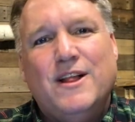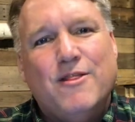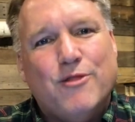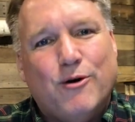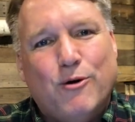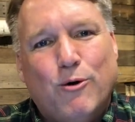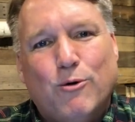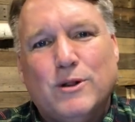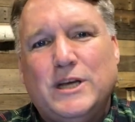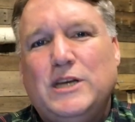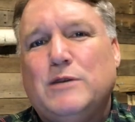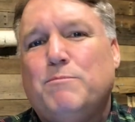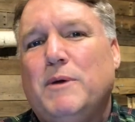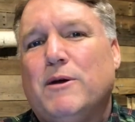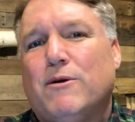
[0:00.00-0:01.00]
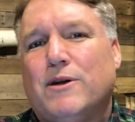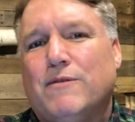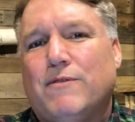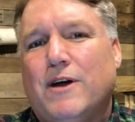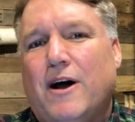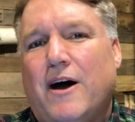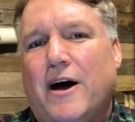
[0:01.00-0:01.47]
the Holy Spirit
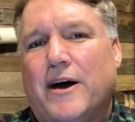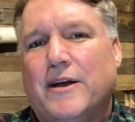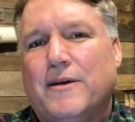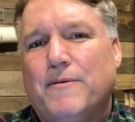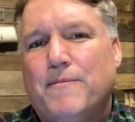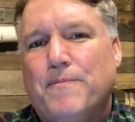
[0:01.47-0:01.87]
of God.